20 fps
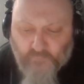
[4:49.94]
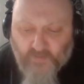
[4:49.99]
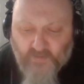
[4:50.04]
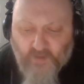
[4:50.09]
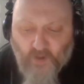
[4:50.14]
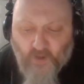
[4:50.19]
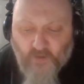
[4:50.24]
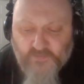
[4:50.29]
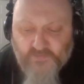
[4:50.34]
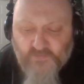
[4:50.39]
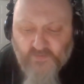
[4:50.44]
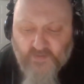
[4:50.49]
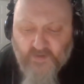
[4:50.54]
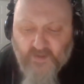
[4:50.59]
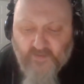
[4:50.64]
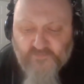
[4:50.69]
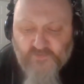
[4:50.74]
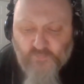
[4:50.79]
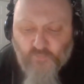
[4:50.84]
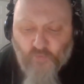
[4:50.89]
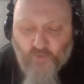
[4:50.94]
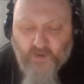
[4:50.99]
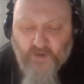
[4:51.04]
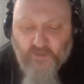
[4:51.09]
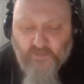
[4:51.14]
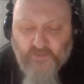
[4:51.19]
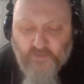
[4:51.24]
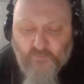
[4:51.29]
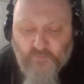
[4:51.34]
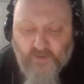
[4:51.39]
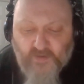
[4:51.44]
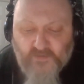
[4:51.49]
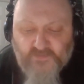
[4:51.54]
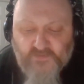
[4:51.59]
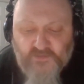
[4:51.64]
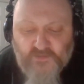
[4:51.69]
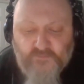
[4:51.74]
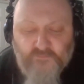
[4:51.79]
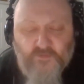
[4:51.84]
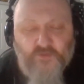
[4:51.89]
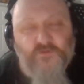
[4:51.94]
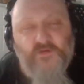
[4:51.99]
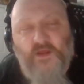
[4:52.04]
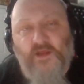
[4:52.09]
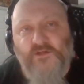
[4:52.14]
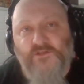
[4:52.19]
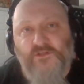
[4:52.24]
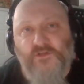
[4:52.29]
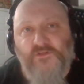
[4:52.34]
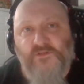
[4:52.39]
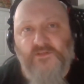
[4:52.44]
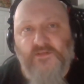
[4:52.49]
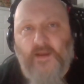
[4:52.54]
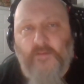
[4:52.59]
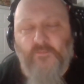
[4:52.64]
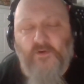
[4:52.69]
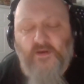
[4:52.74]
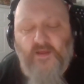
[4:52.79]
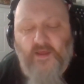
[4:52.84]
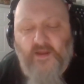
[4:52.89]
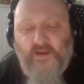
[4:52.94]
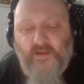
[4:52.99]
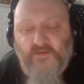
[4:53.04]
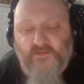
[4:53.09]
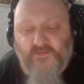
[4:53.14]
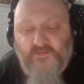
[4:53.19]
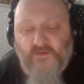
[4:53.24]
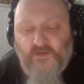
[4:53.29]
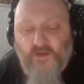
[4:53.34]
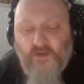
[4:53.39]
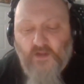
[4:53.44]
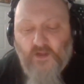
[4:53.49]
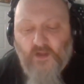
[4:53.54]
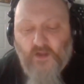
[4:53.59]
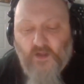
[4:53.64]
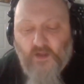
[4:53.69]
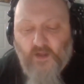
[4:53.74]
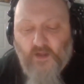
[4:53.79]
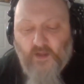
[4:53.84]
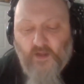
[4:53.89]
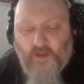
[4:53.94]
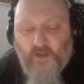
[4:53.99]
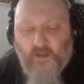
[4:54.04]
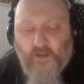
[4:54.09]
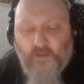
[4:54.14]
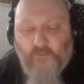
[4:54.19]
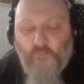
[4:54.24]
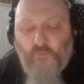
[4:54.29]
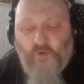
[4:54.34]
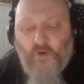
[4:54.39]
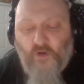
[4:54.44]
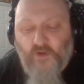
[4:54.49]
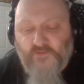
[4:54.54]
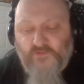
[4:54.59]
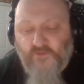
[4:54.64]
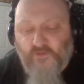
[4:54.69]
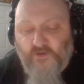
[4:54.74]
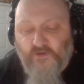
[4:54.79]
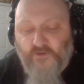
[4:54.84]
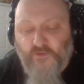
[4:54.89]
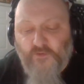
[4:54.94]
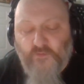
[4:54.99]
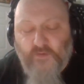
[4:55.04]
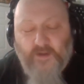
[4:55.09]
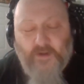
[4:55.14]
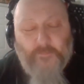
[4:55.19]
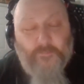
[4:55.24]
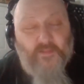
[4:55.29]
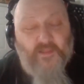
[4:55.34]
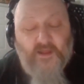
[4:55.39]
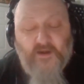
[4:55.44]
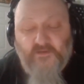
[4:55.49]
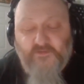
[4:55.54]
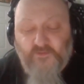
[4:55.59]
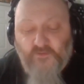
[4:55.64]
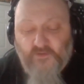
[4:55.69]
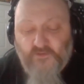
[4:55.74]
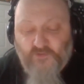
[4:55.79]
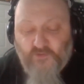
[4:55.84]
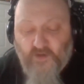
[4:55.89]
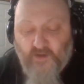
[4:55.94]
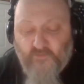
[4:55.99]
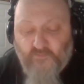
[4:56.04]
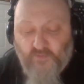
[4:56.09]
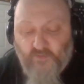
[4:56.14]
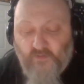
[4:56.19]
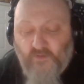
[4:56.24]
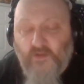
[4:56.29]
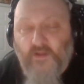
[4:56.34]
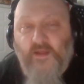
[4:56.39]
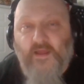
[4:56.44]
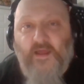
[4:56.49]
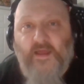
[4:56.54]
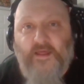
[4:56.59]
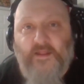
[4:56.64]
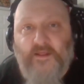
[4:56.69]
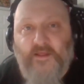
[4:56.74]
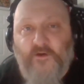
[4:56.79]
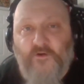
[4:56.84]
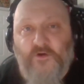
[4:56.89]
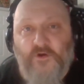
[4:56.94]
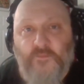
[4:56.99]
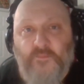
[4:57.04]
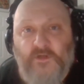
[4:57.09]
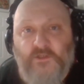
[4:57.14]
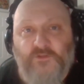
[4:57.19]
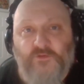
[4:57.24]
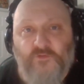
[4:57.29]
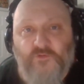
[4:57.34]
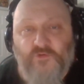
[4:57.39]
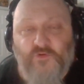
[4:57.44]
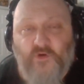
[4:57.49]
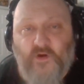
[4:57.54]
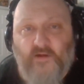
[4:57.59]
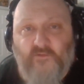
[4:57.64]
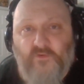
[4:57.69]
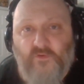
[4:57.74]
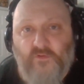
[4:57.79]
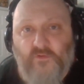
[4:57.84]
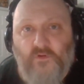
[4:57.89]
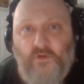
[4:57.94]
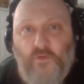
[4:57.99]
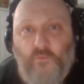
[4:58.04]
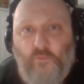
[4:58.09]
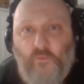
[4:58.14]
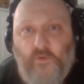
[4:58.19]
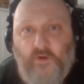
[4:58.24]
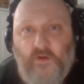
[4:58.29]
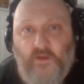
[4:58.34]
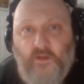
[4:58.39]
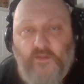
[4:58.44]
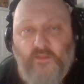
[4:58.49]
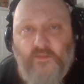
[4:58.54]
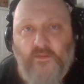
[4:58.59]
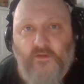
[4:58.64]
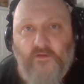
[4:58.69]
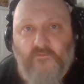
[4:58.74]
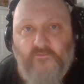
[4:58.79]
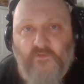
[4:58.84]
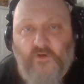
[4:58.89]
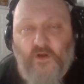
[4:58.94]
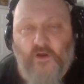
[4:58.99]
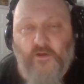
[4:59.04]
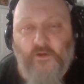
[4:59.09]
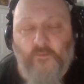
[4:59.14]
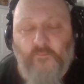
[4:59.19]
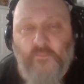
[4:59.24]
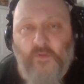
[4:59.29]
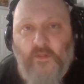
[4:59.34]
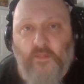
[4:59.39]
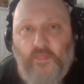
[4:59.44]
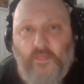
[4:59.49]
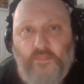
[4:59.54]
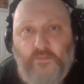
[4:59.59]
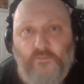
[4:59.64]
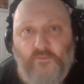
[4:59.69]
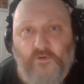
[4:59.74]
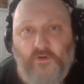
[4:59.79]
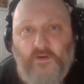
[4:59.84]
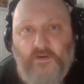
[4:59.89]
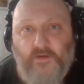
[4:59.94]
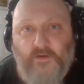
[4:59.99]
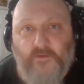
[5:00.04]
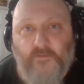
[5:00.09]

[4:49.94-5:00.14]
Also going to have some more alien races, mutations, cybernetics. We're also going to do interplanetary travel and interdimensional travel with Volume 3.